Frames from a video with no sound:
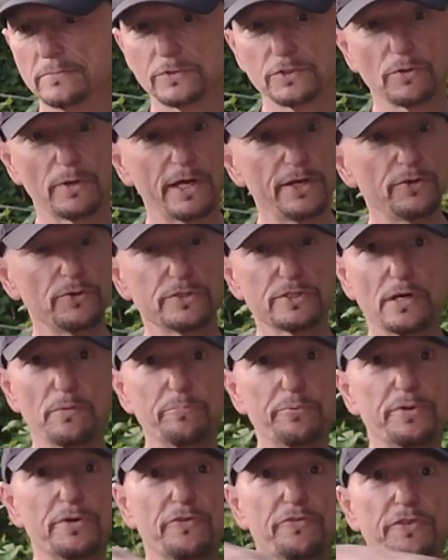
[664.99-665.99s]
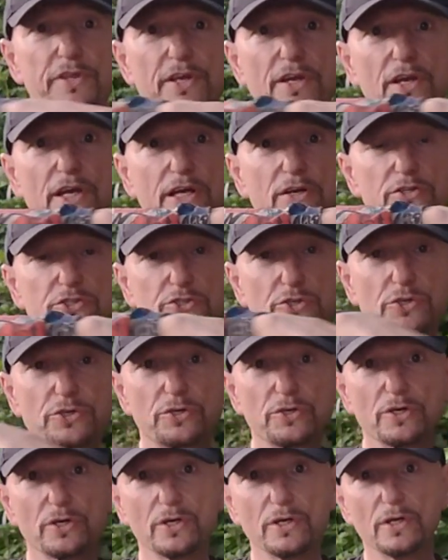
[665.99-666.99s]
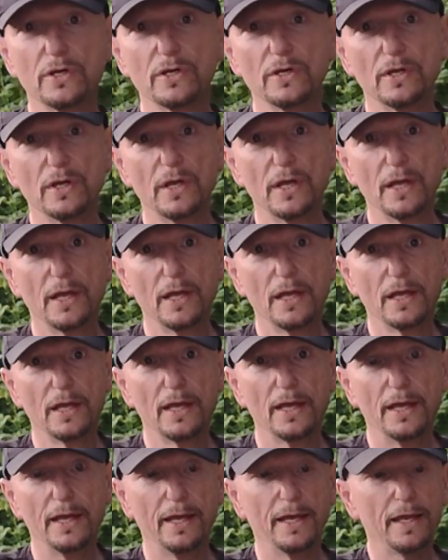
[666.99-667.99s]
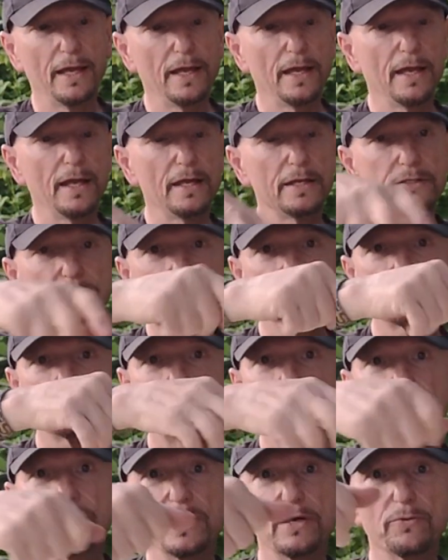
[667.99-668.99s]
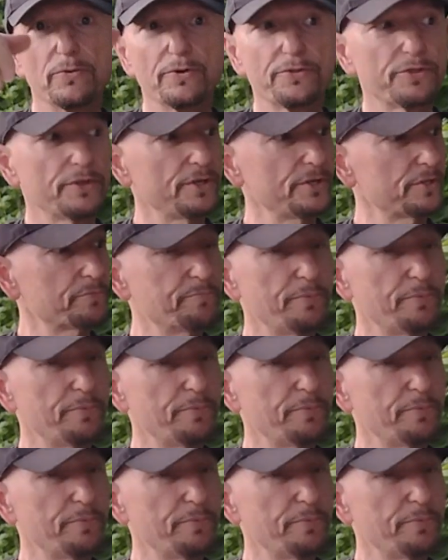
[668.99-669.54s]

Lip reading: So what I do is I put a thin layer of sugar and spray it with this